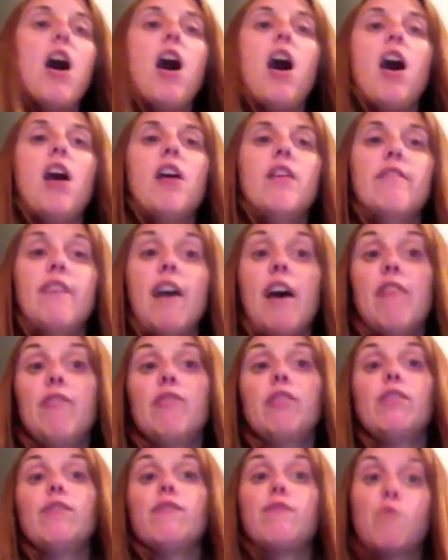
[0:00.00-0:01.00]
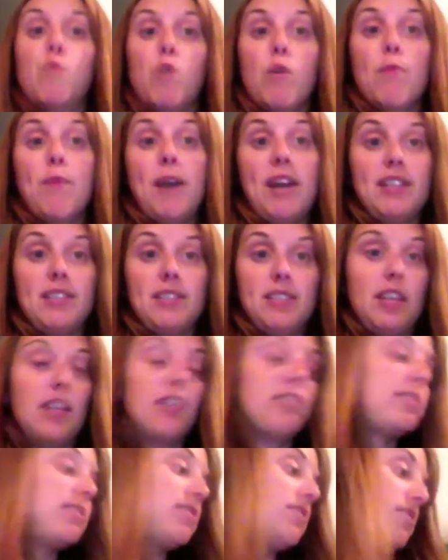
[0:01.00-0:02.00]
of every
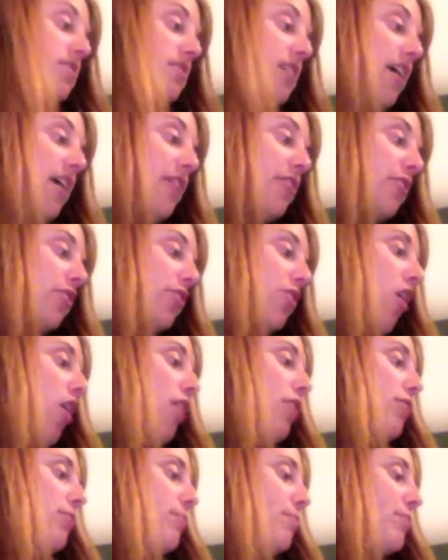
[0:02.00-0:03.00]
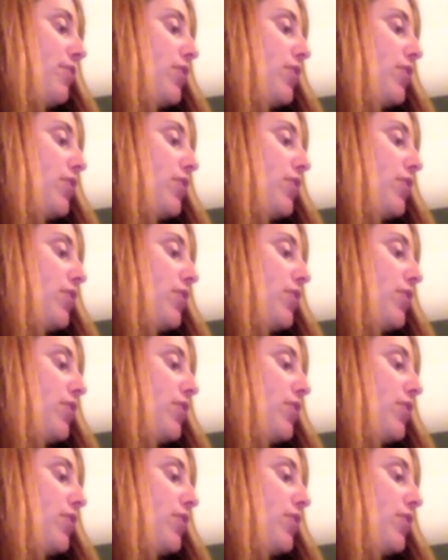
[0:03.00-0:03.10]
4x6 designer card.